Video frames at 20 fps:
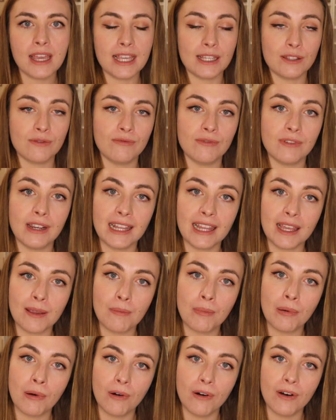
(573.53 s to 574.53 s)
is really
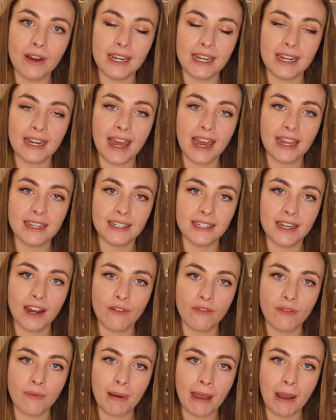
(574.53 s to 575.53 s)
important in handing
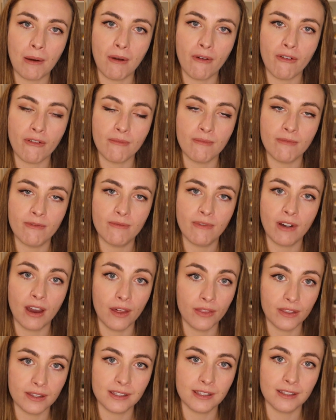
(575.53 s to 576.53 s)
over power from
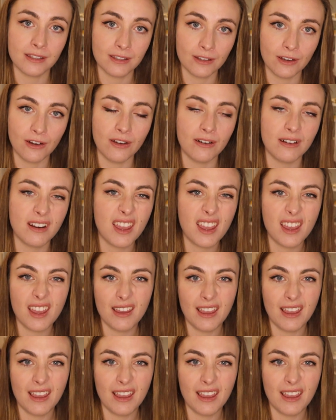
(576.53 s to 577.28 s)
father to son